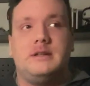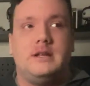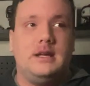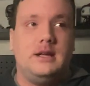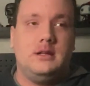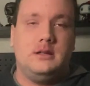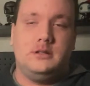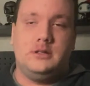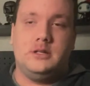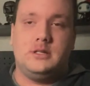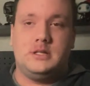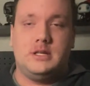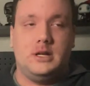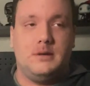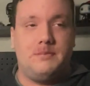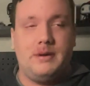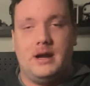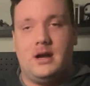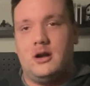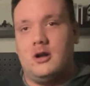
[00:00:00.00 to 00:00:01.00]
And just, you know,
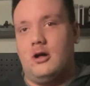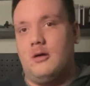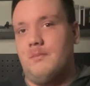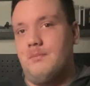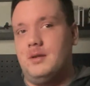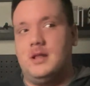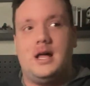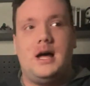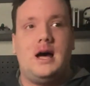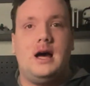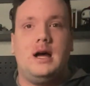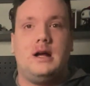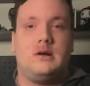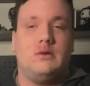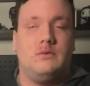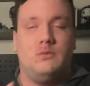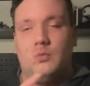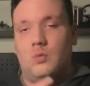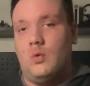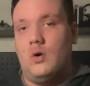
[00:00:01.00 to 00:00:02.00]
painted all black
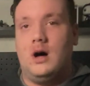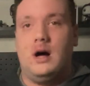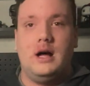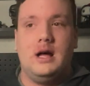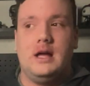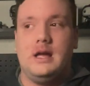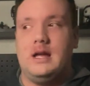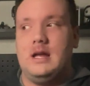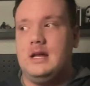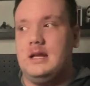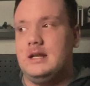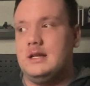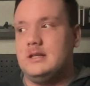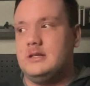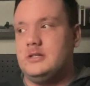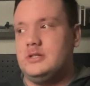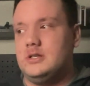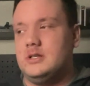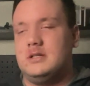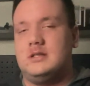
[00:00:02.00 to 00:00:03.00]
and white
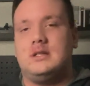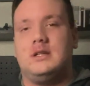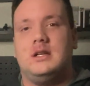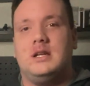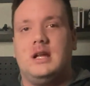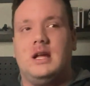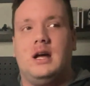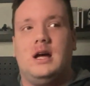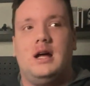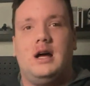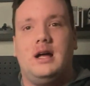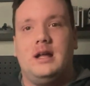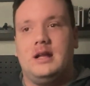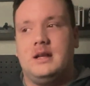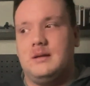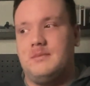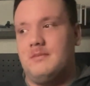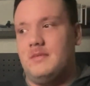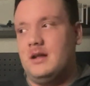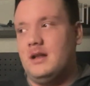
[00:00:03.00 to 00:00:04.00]
and just, yeah.
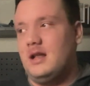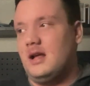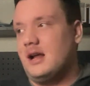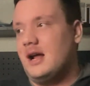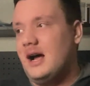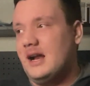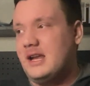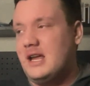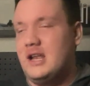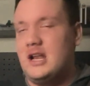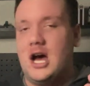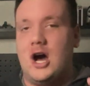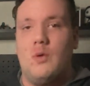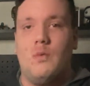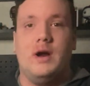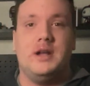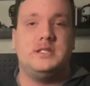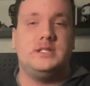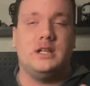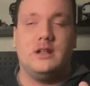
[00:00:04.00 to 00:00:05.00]
And like, I cannot
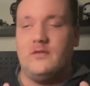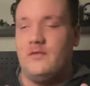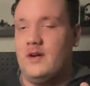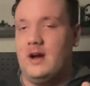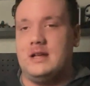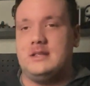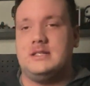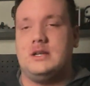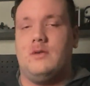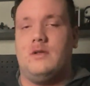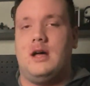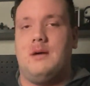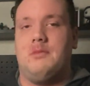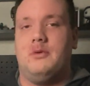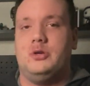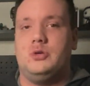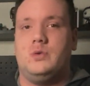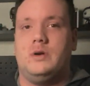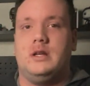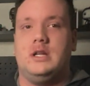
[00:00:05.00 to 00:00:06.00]
wait to see the fights that will
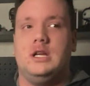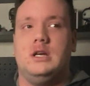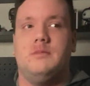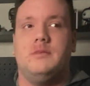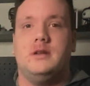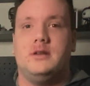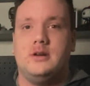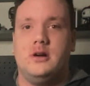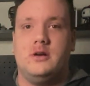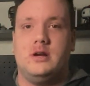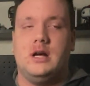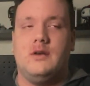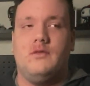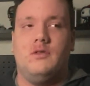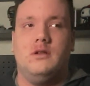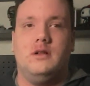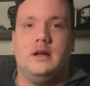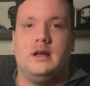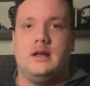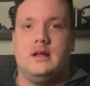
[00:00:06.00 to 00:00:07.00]
happen between him and
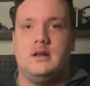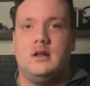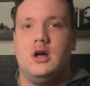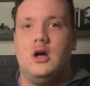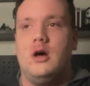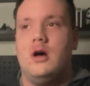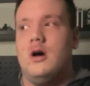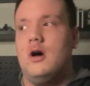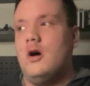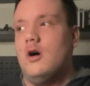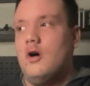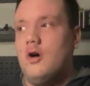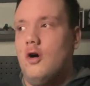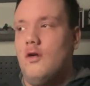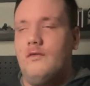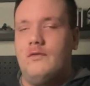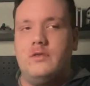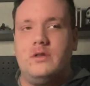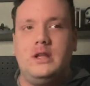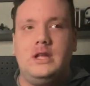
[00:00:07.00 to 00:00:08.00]
Daredevil. And
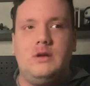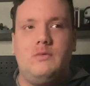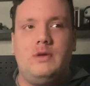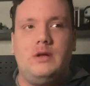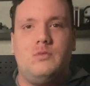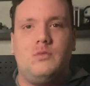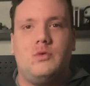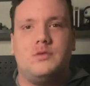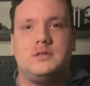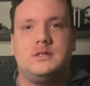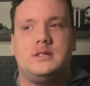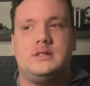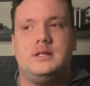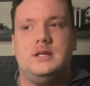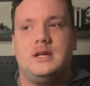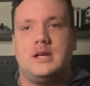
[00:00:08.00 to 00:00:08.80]
hopefully we won't see